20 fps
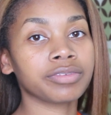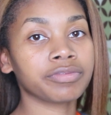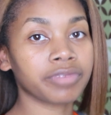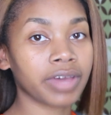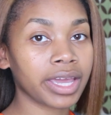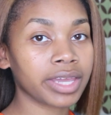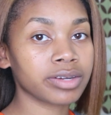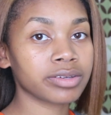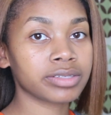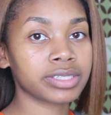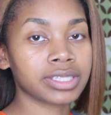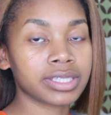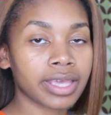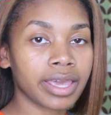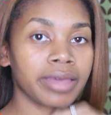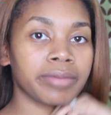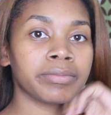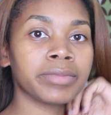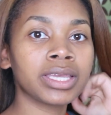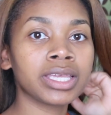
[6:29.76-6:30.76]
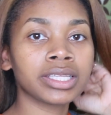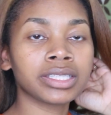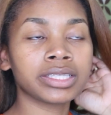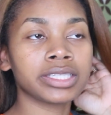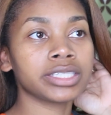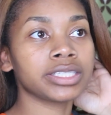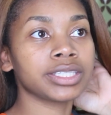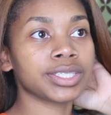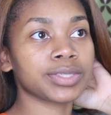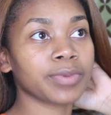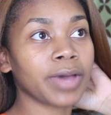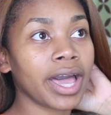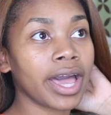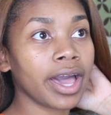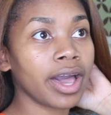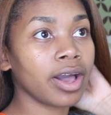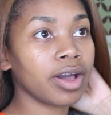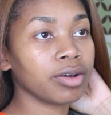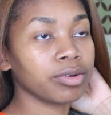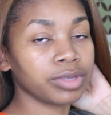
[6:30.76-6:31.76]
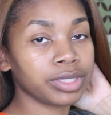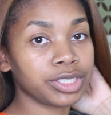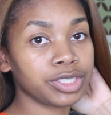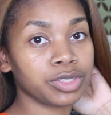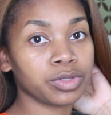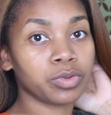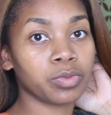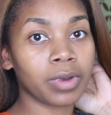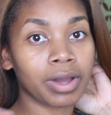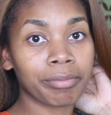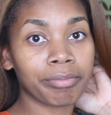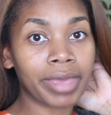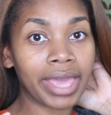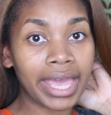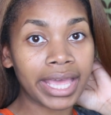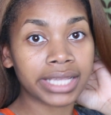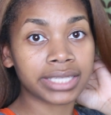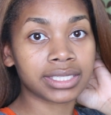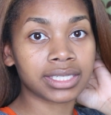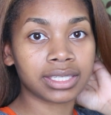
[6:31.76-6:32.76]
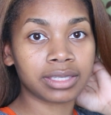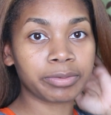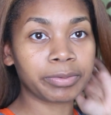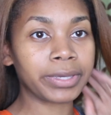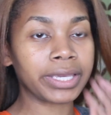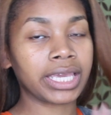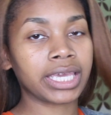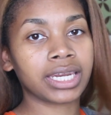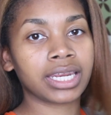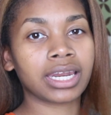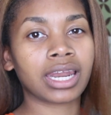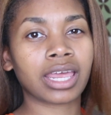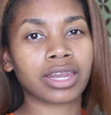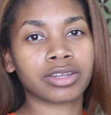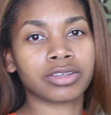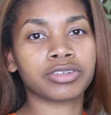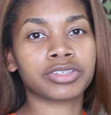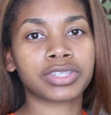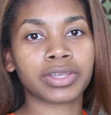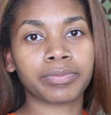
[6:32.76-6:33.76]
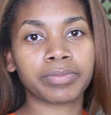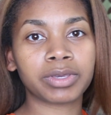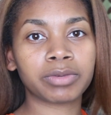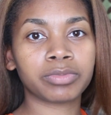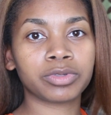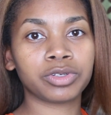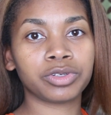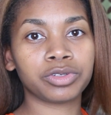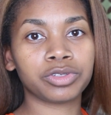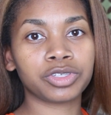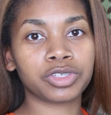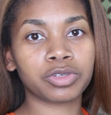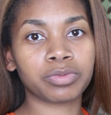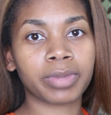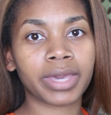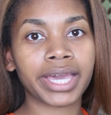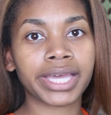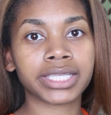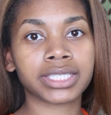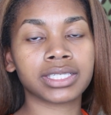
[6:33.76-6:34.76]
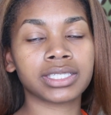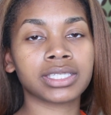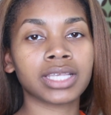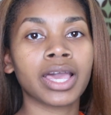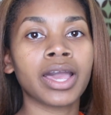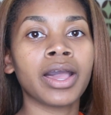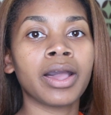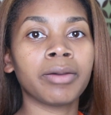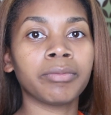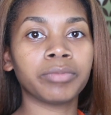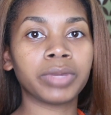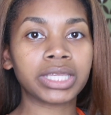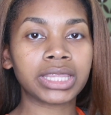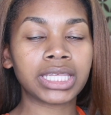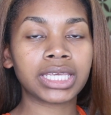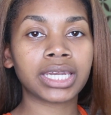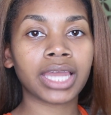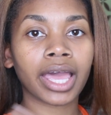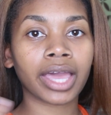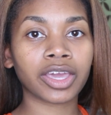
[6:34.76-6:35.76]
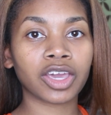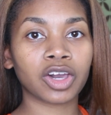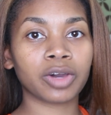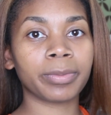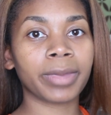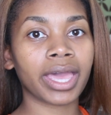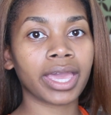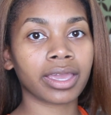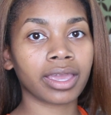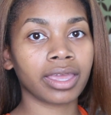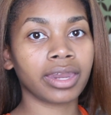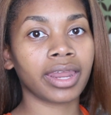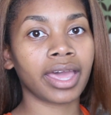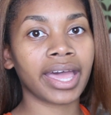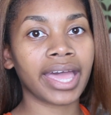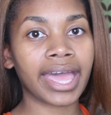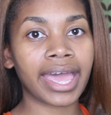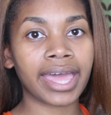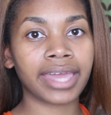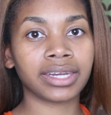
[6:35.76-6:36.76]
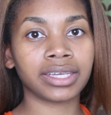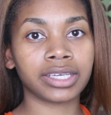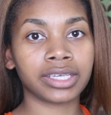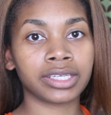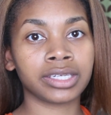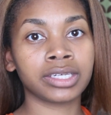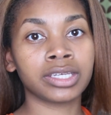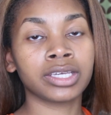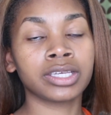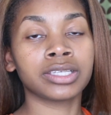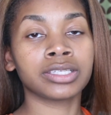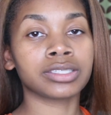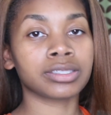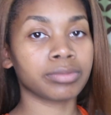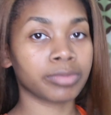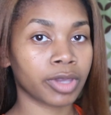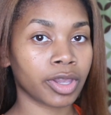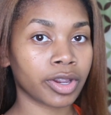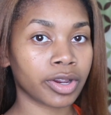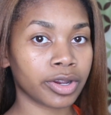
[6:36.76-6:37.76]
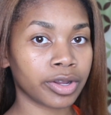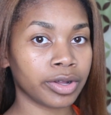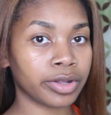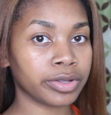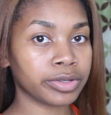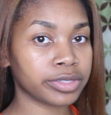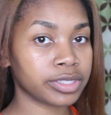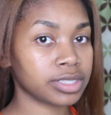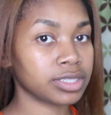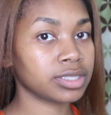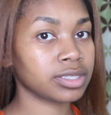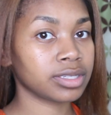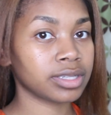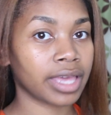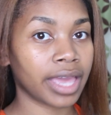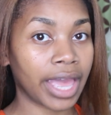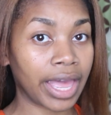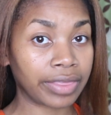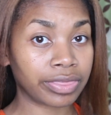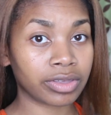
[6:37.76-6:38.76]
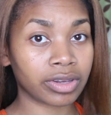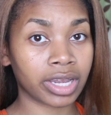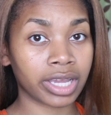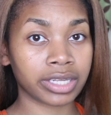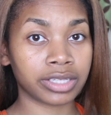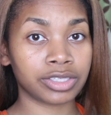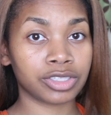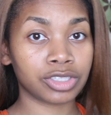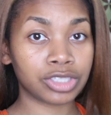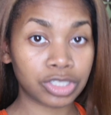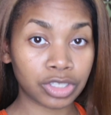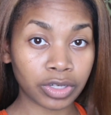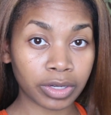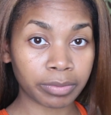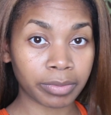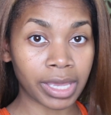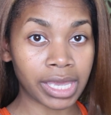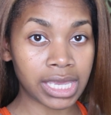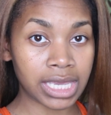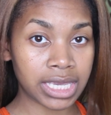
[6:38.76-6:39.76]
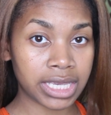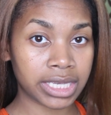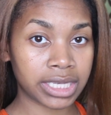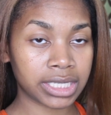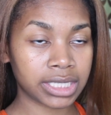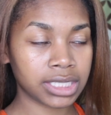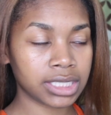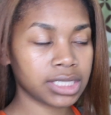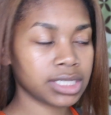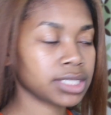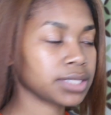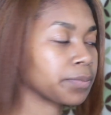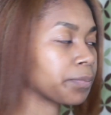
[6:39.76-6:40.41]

the final step. This is why I only do one pass in the beginning. I know some people do 2 passes, but then I go back and I add in some curls after I trim my ends.